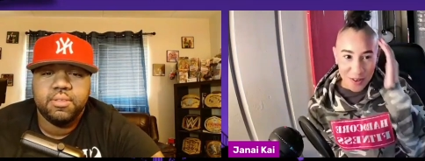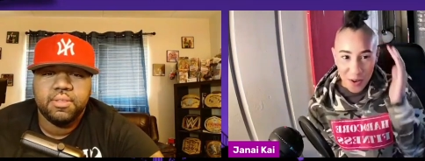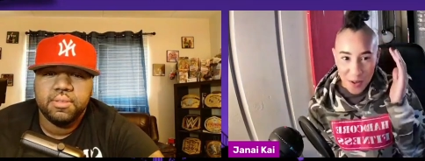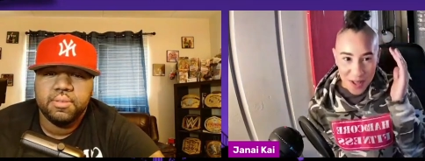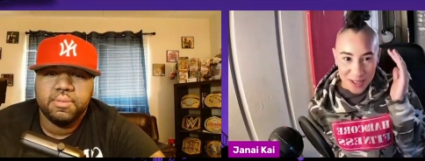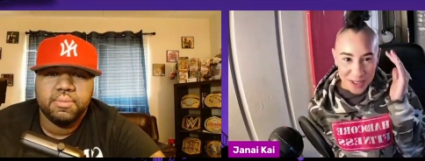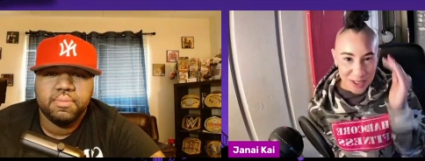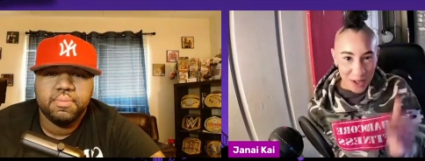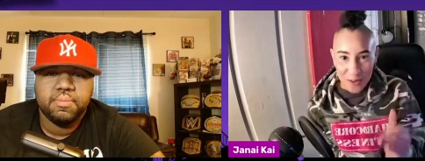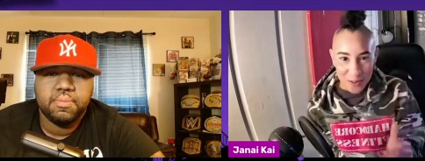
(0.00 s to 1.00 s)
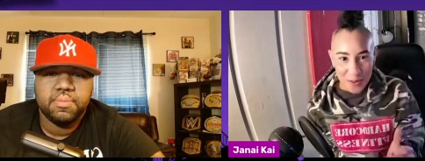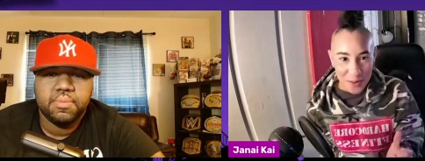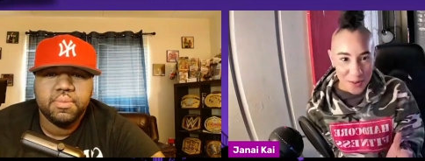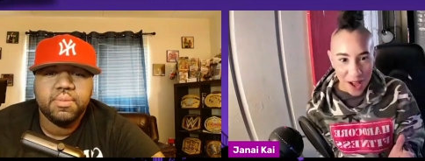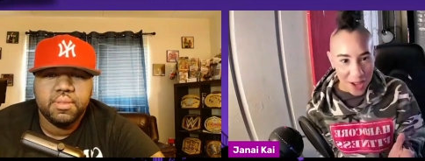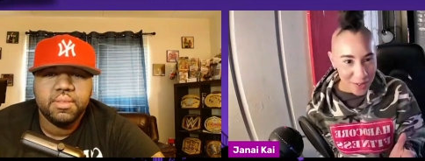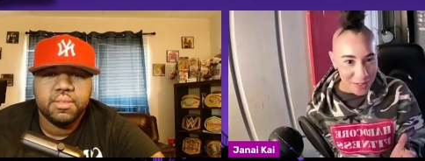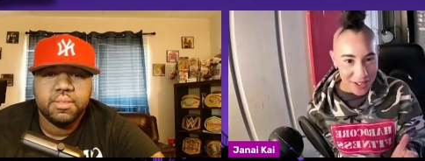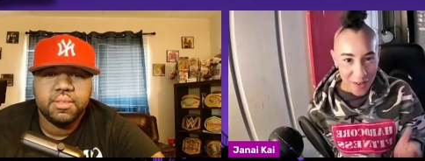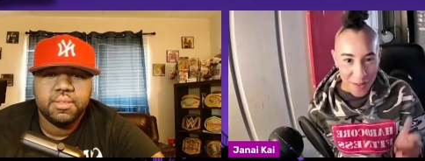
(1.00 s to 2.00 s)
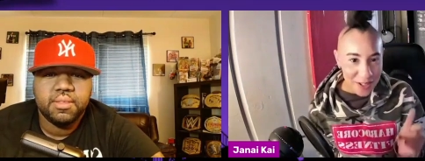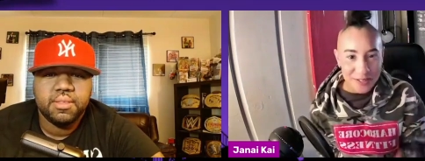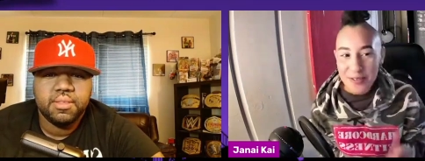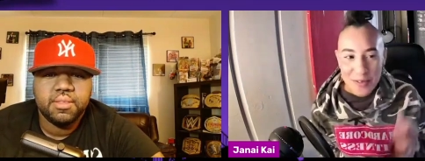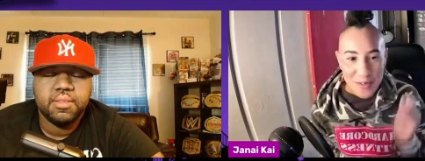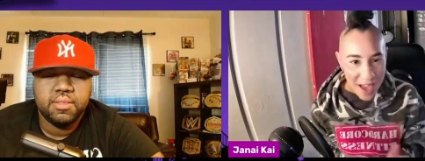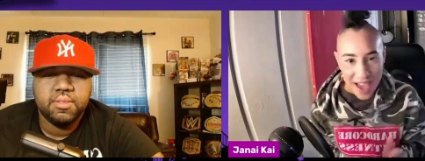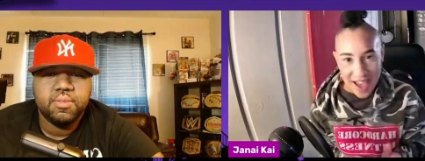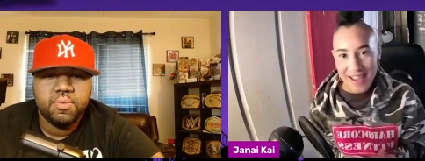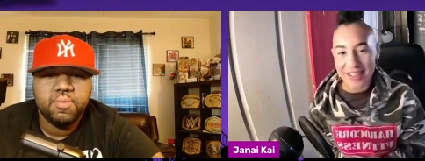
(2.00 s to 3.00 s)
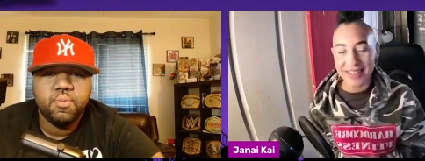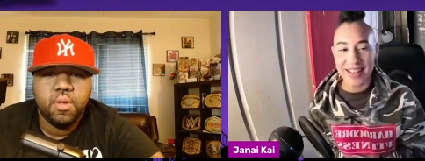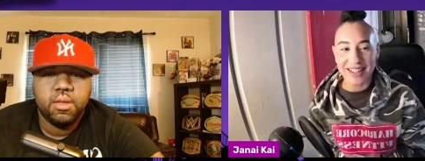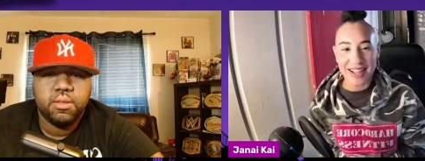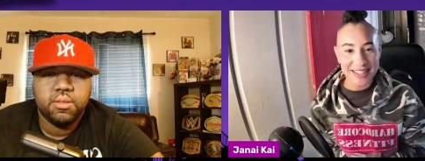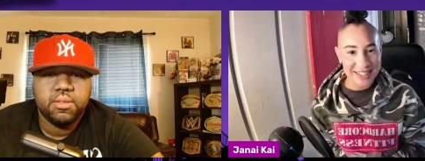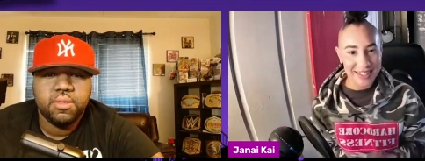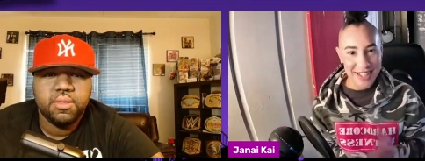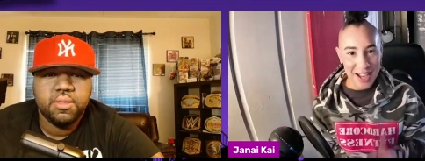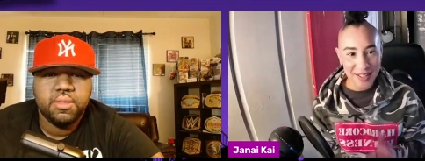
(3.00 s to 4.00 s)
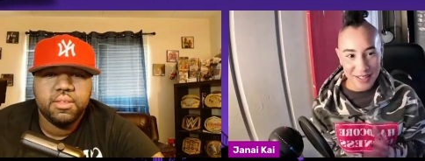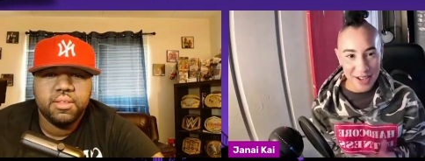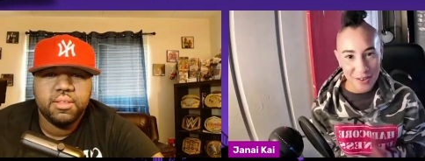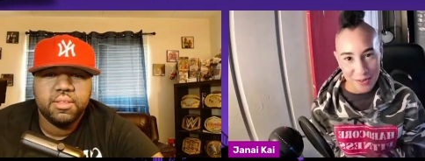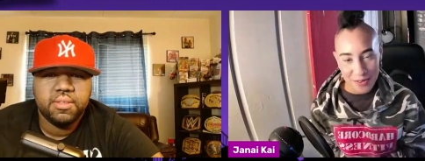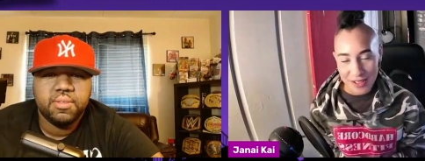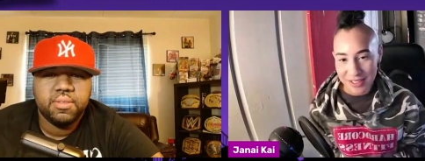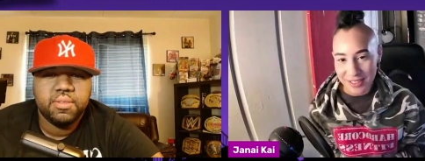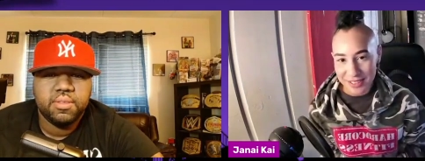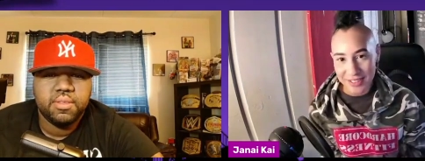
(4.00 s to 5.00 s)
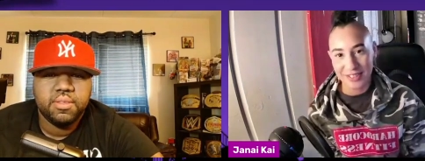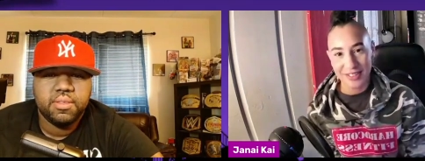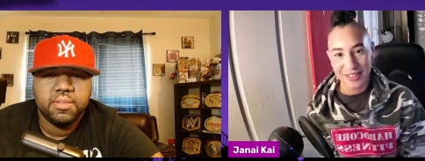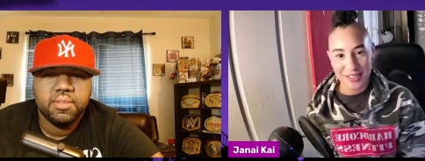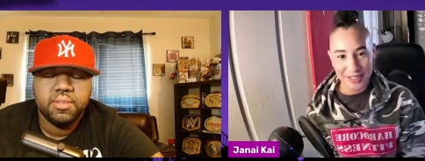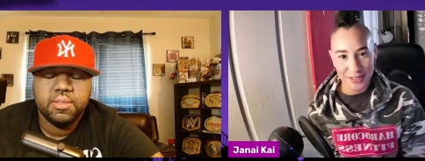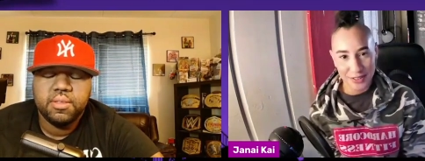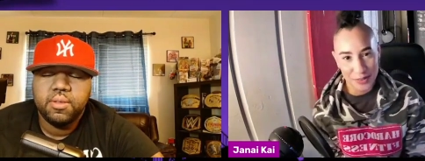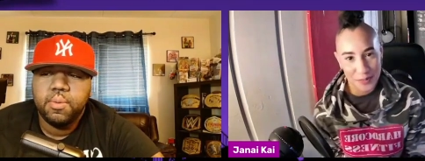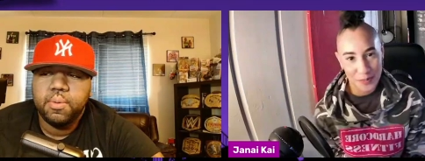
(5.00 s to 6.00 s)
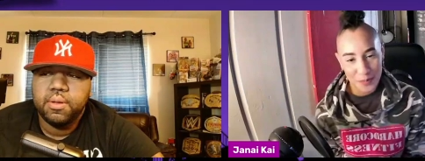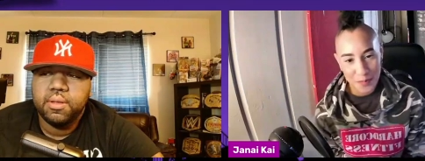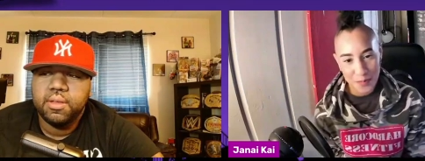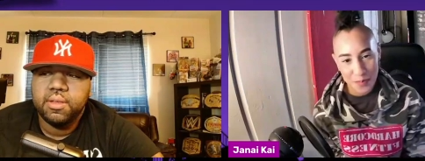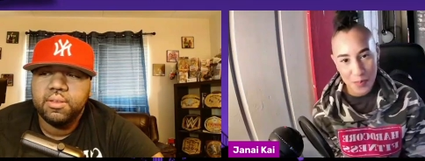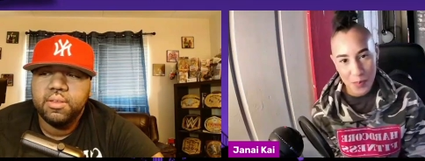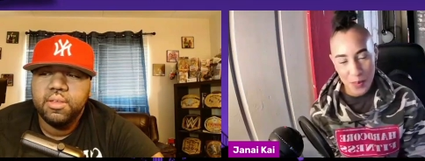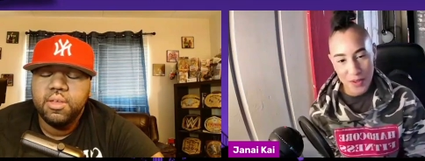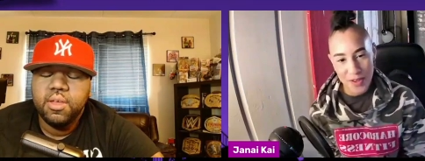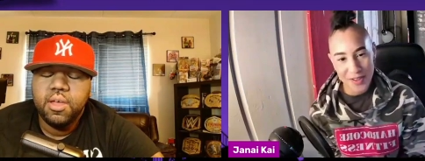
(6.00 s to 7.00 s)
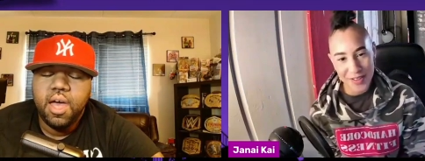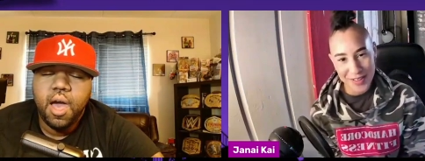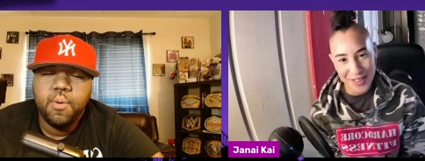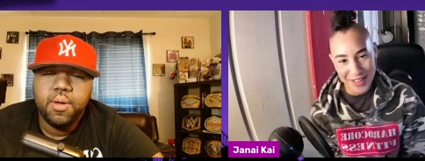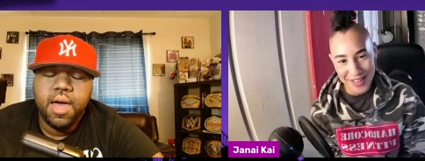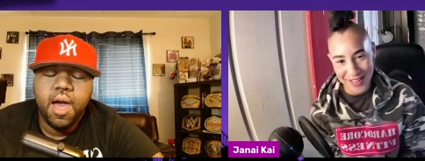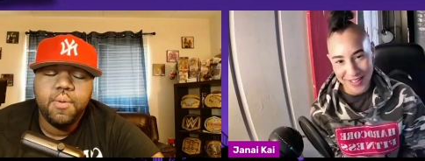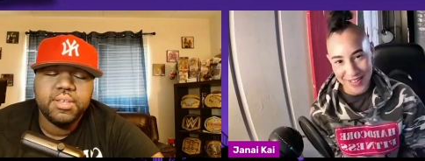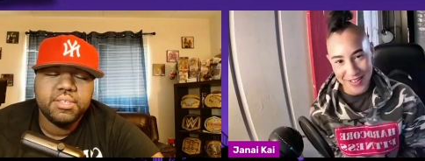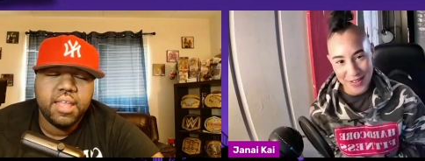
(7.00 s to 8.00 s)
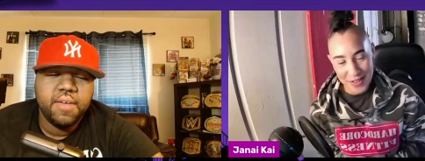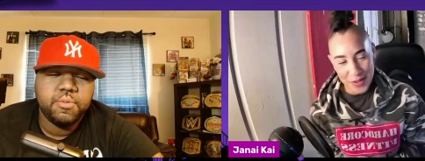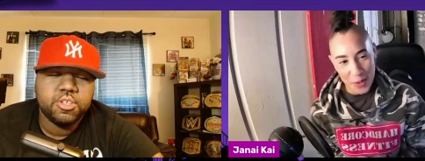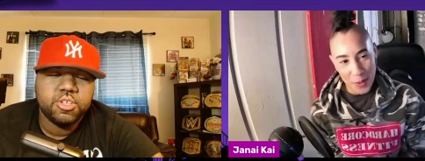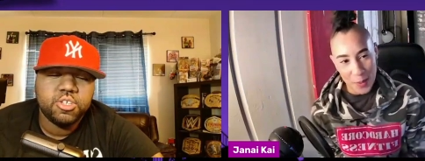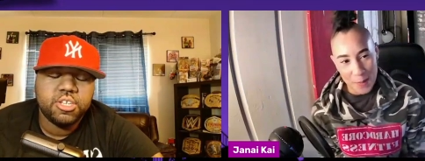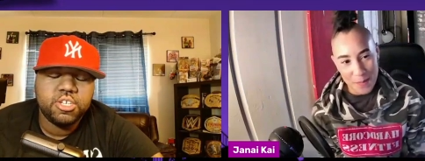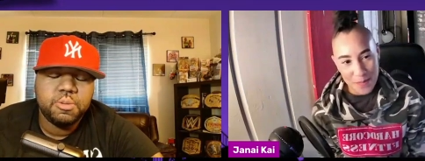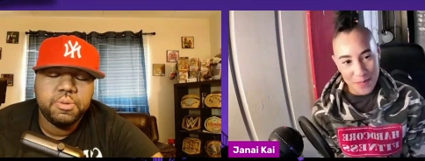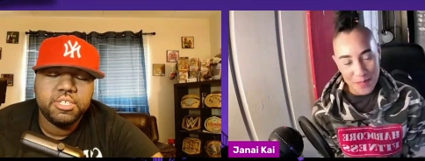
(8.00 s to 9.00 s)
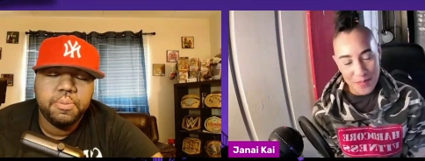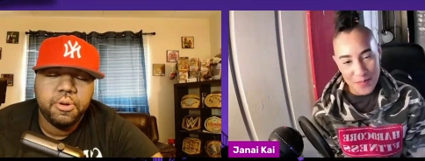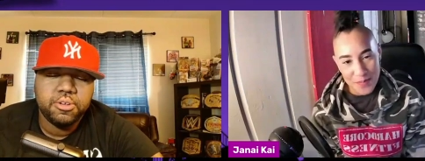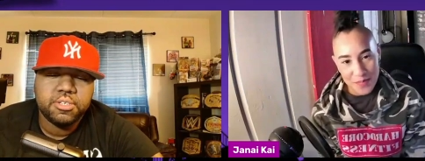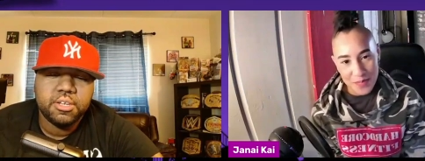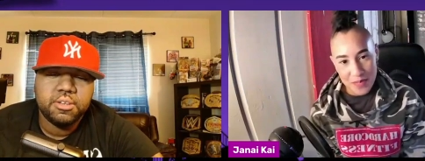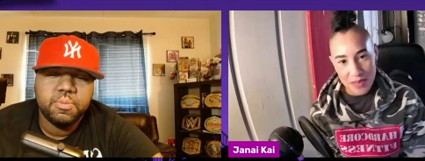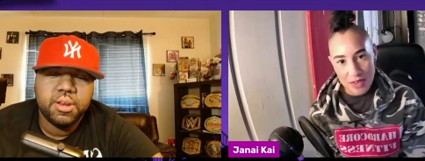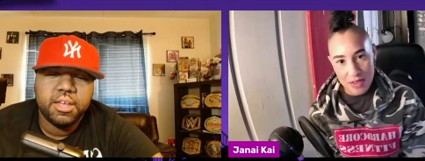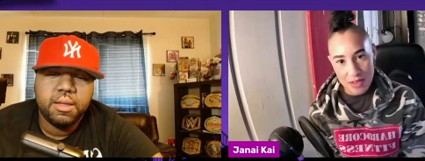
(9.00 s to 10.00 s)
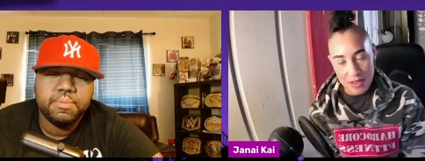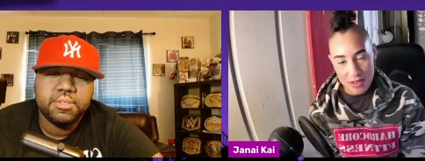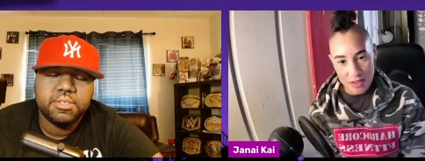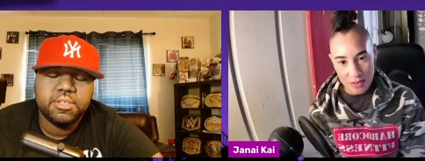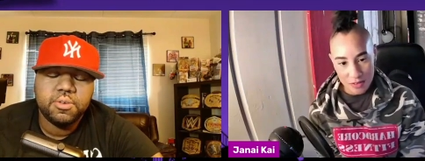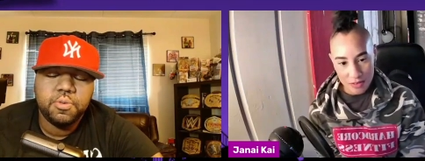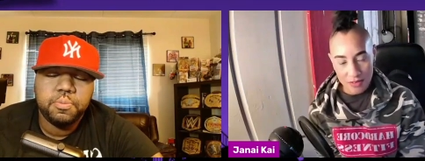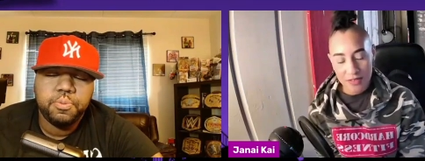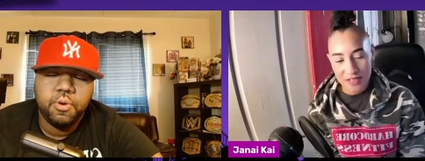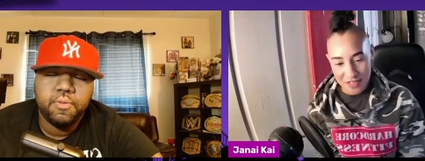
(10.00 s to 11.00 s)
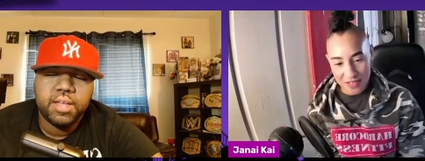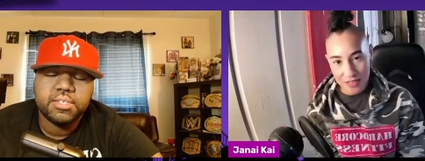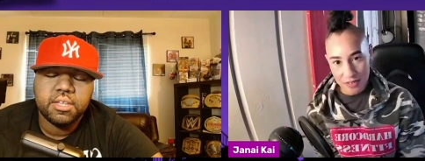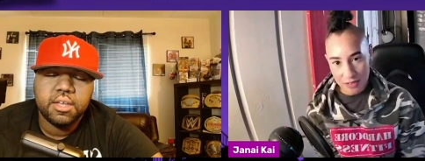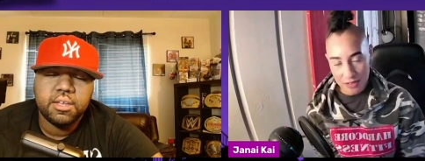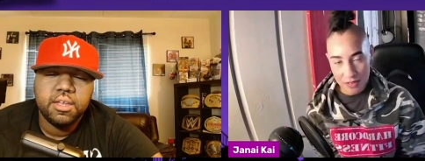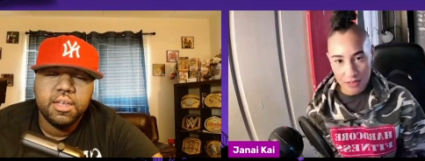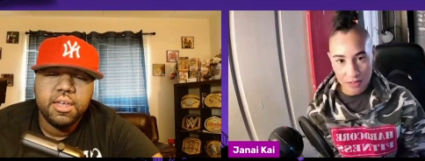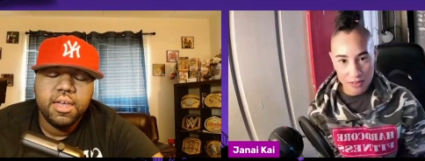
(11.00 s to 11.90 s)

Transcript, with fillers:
Speaker 1: mm-hmm. oh, that's so cool. How do I want to do that? Like right. that's exactly how it was.
Speaker 2: Oh my god. How how is life cuz you're such a busy person when it comes to pro wrestling.